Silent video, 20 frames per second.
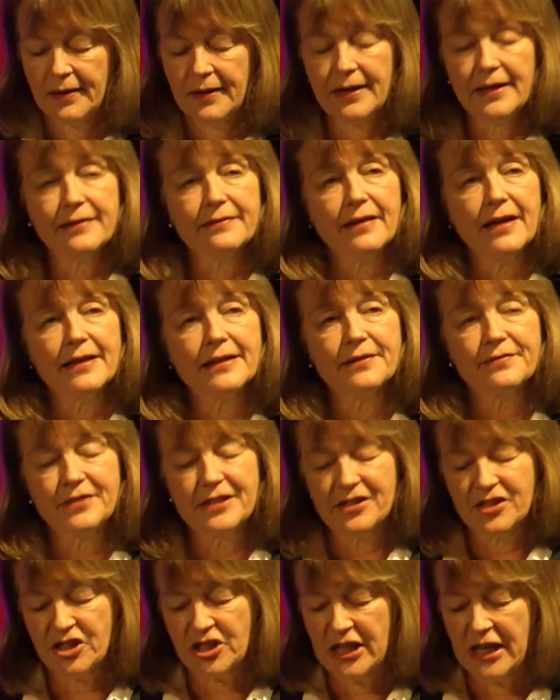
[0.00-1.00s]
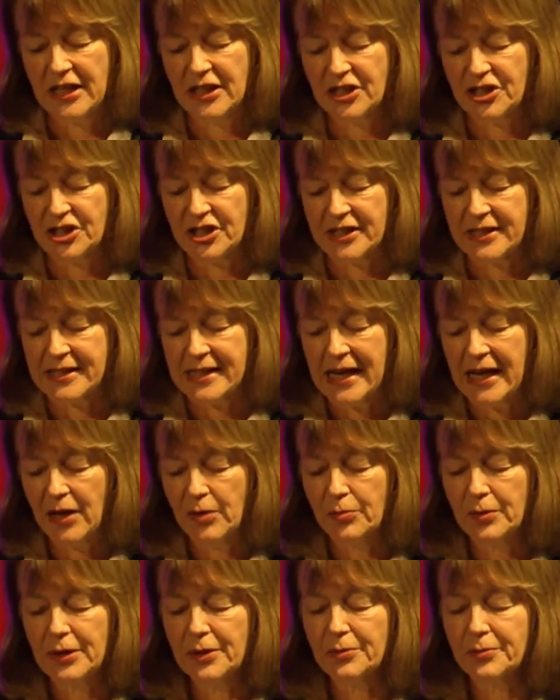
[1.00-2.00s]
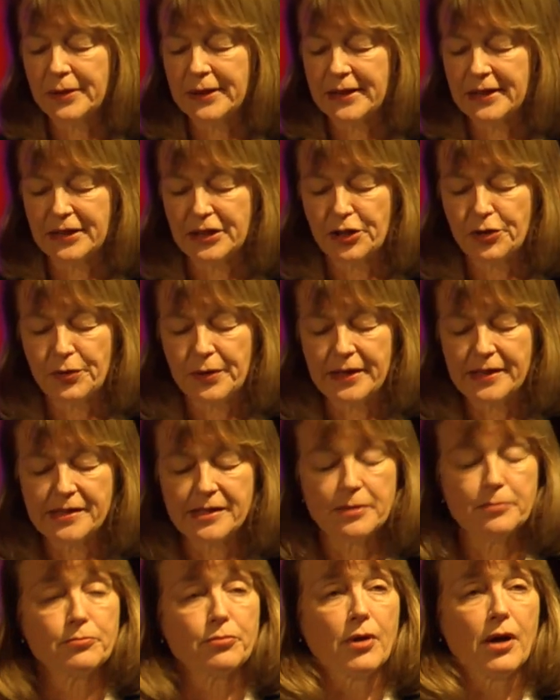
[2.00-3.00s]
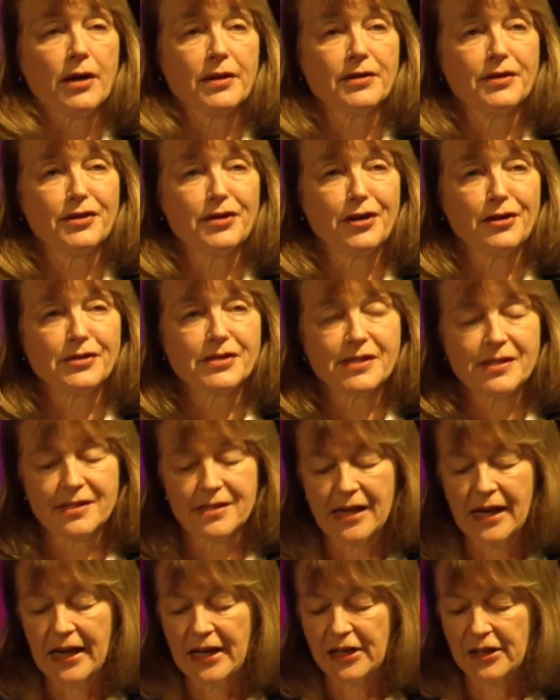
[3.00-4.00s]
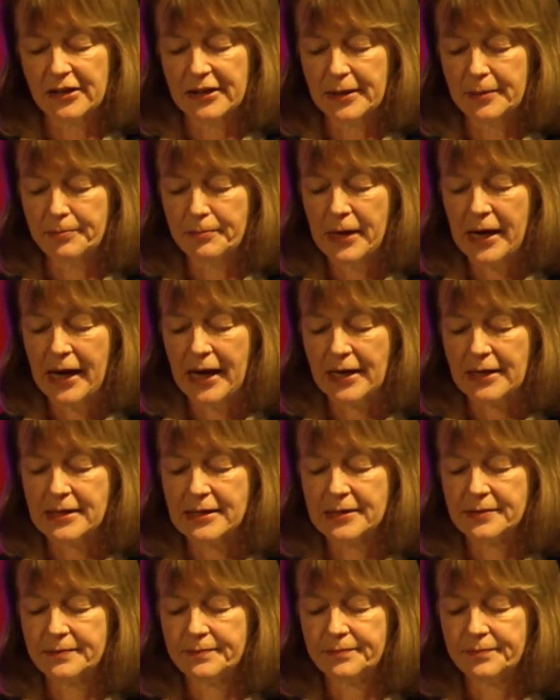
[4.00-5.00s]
In light of these challenges, how will we increase and broaden our societal impact?